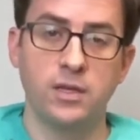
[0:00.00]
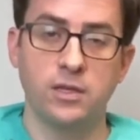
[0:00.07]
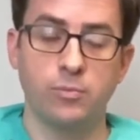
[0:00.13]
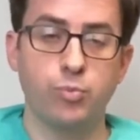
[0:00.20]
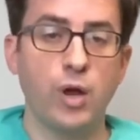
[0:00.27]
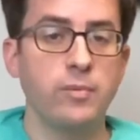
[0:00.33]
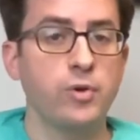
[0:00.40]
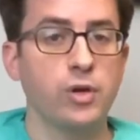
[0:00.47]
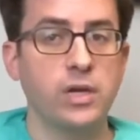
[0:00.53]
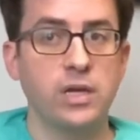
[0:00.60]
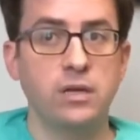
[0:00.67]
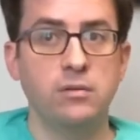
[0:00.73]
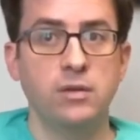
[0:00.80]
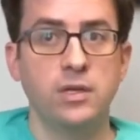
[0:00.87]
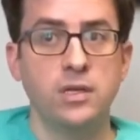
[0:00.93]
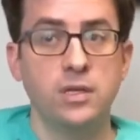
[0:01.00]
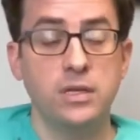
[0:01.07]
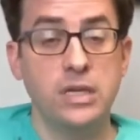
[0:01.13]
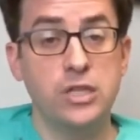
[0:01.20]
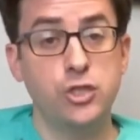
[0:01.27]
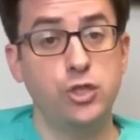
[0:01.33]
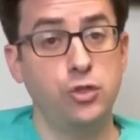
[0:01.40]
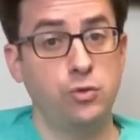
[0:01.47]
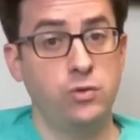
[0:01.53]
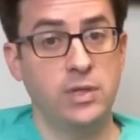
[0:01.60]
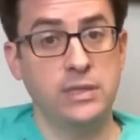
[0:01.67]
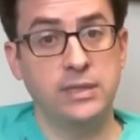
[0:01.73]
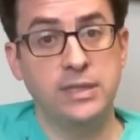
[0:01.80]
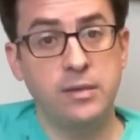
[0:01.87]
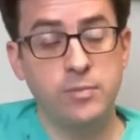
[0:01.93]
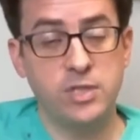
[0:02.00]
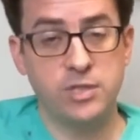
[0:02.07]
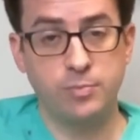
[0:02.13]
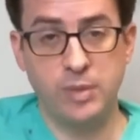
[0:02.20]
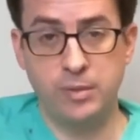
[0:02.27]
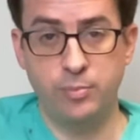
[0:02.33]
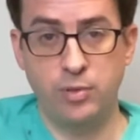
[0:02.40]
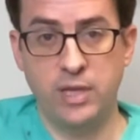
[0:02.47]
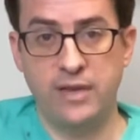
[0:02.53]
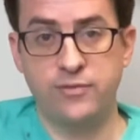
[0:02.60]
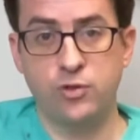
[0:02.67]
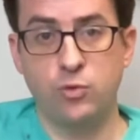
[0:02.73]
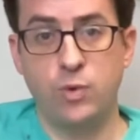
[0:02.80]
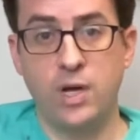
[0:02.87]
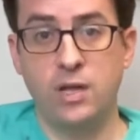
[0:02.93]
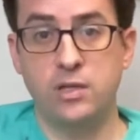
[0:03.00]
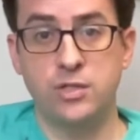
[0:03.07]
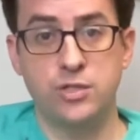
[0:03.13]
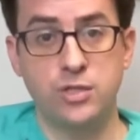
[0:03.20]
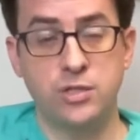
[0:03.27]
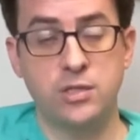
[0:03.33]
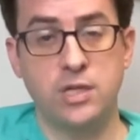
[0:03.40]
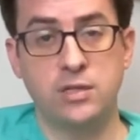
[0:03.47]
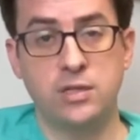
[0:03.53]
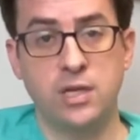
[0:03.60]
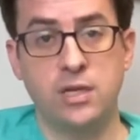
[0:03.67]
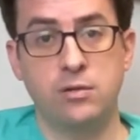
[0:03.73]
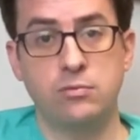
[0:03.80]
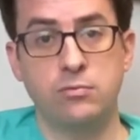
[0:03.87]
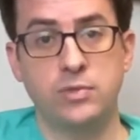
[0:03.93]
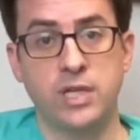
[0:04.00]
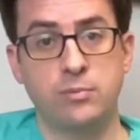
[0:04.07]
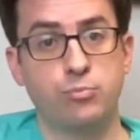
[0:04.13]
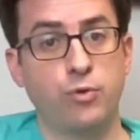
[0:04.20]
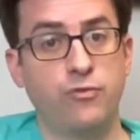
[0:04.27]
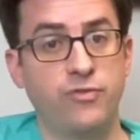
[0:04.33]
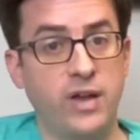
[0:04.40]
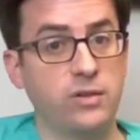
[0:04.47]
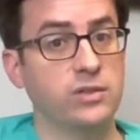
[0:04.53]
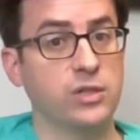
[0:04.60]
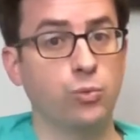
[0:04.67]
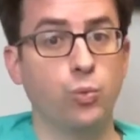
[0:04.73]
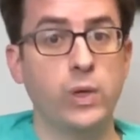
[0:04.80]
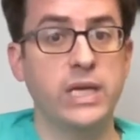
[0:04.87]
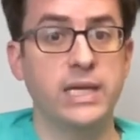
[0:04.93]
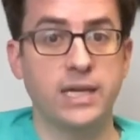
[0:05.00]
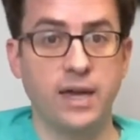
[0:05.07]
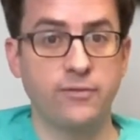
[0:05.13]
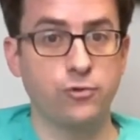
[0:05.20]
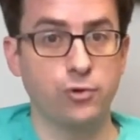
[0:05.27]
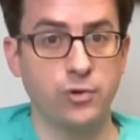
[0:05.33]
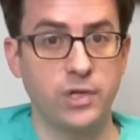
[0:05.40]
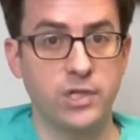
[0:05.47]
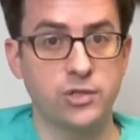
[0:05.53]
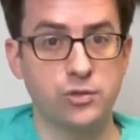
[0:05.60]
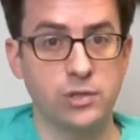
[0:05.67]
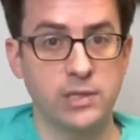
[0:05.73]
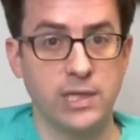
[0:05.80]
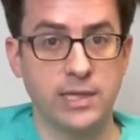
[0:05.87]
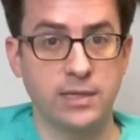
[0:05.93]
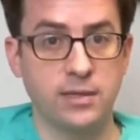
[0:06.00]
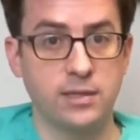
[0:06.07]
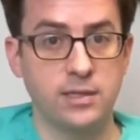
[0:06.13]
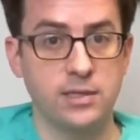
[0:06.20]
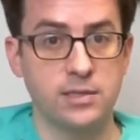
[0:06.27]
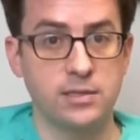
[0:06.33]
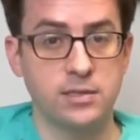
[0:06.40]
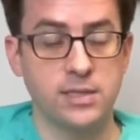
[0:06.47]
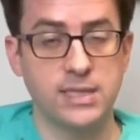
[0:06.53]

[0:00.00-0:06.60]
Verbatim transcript: The primary issue that limits people after a while is just that they get profoundly weak after an injury like this.